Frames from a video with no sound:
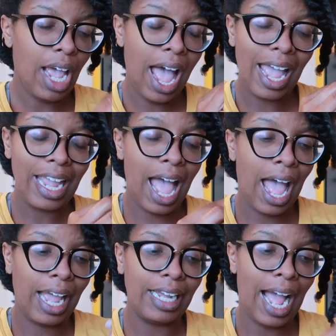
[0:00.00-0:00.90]
I,
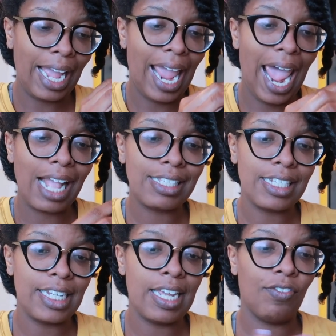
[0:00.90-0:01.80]
I, I had to
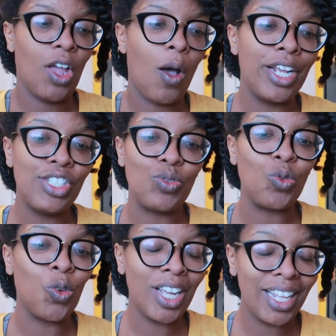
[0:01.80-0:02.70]
leave y'all. It's,
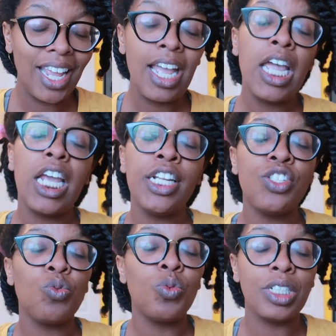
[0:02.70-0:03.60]
re it's
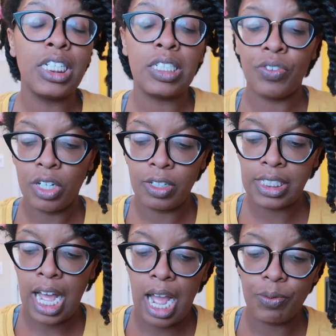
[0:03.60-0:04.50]
a really difficult
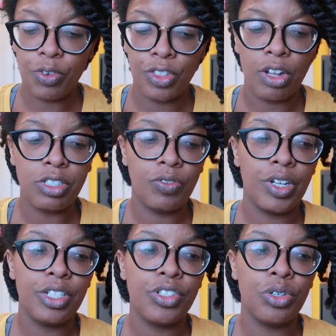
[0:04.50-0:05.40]
time for those of
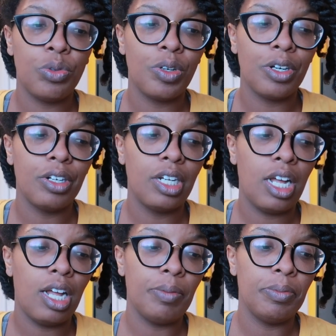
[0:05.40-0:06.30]
us who are
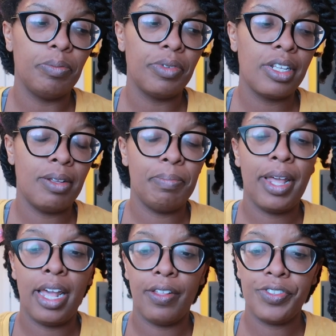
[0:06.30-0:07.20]
um,
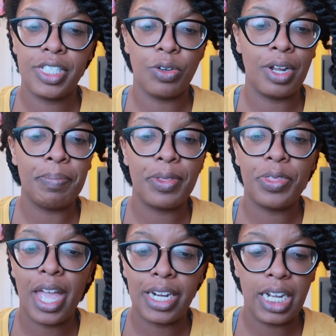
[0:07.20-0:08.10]
empaths or
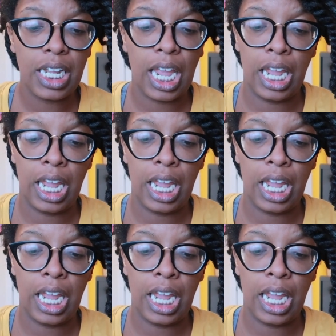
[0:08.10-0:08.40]
empathetic.